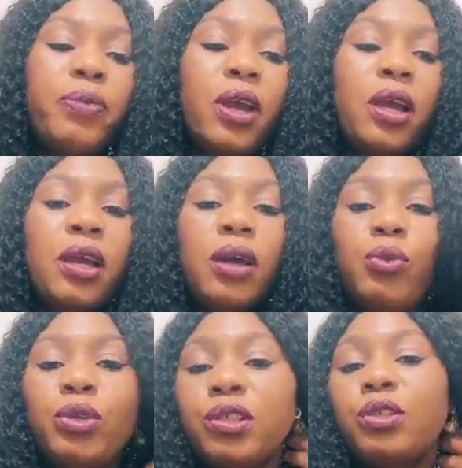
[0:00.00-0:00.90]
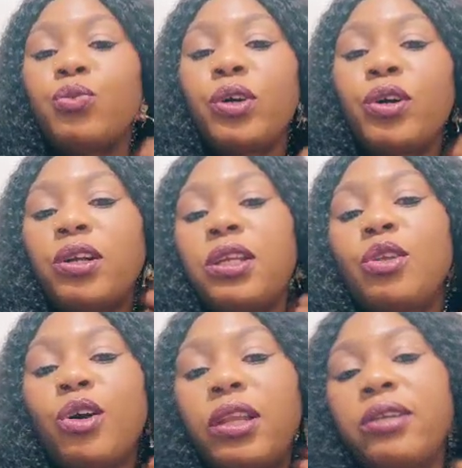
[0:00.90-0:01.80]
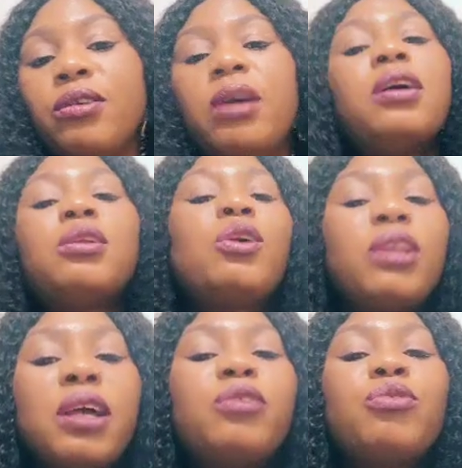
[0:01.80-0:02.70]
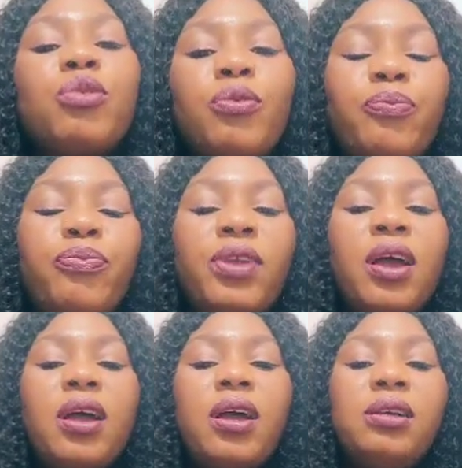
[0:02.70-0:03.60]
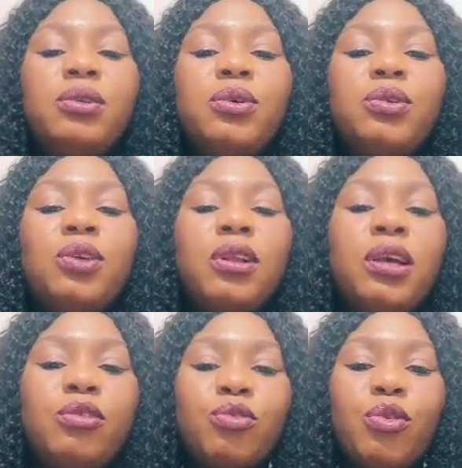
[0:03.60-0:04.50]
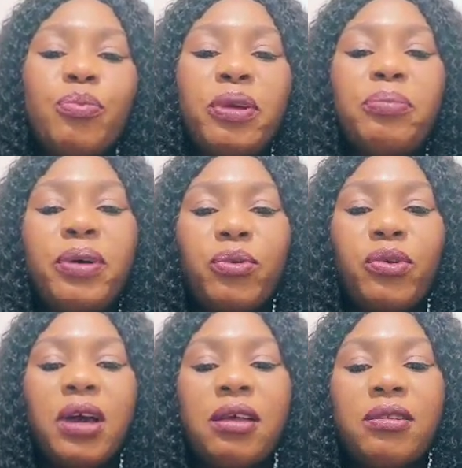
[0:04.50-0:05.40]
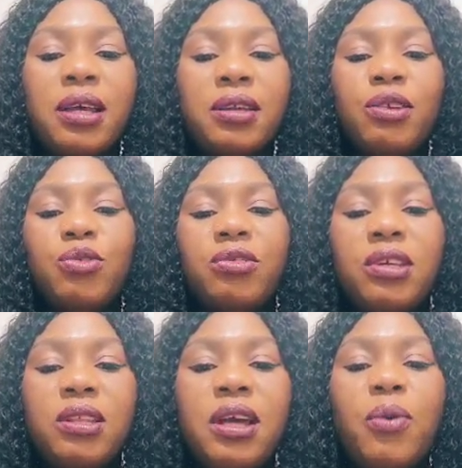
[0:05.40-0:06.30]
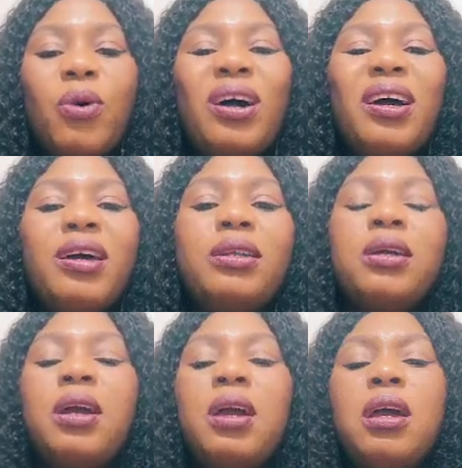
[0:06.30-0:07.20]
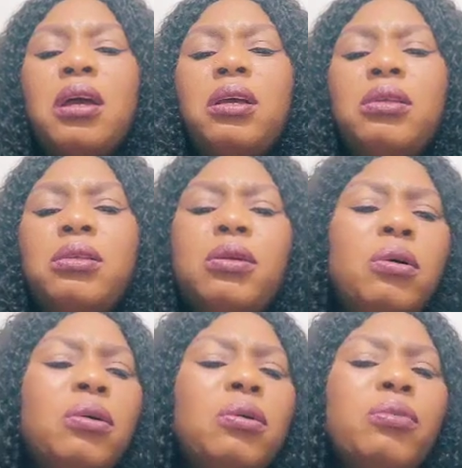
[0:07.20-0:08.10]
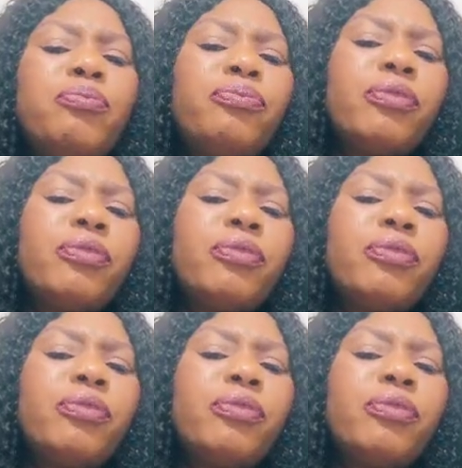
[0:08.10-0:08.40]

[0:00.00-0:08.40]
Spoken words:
which is, we call it toilet roll. So toilet roll paper, I started using that one. Though